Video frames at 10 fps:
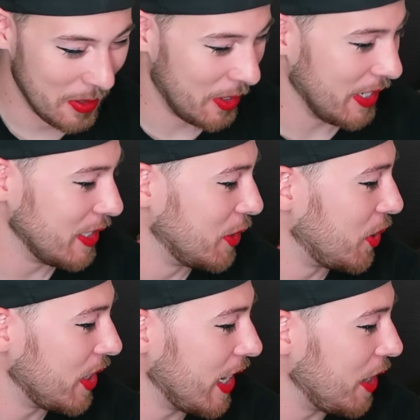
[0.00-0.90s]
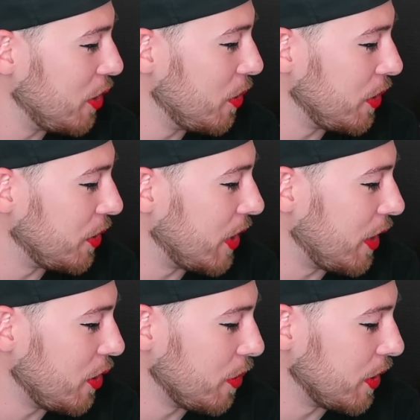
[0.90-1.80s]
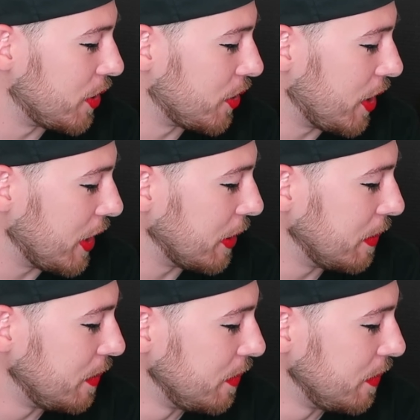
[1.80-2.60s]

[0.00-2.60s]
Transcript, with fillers: right, is it dry? How do you know when you? How do you know when it's dry?